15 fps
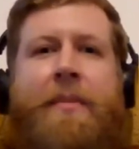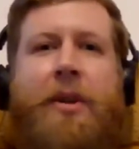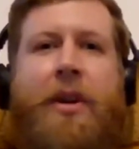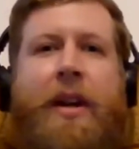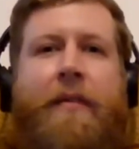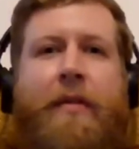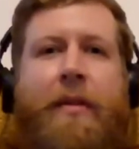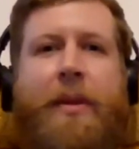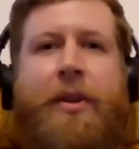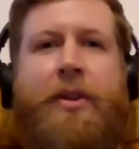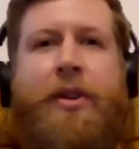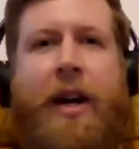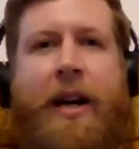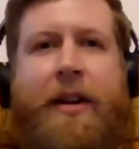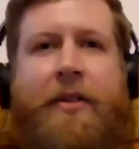You give right. them the
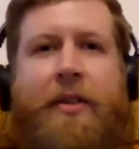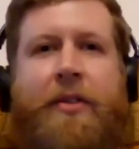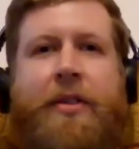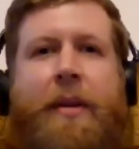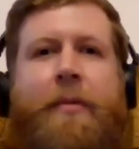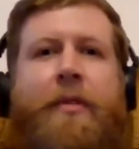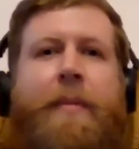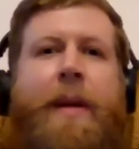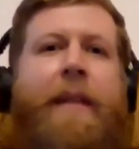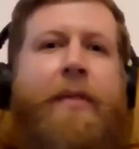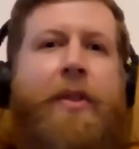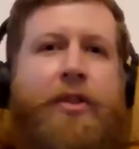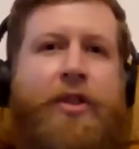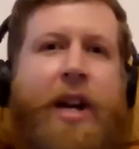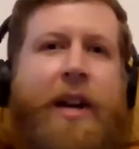drugs, and some of them have
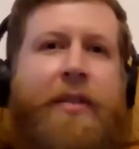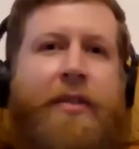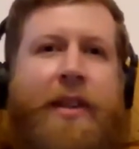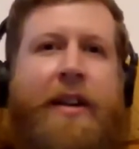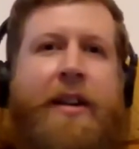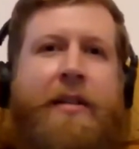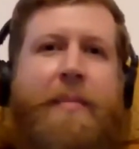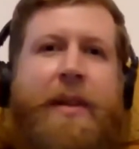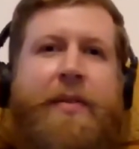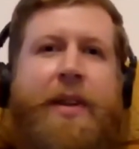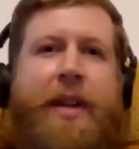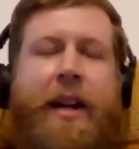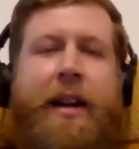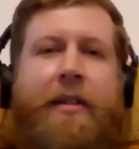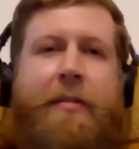this transcendent
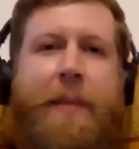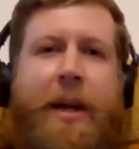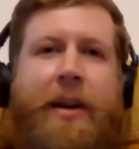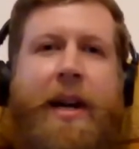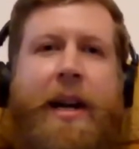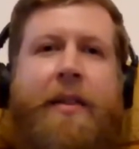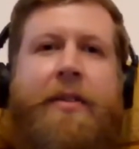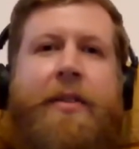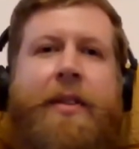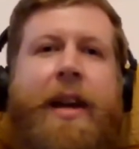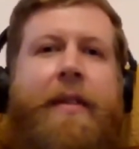mystical experience,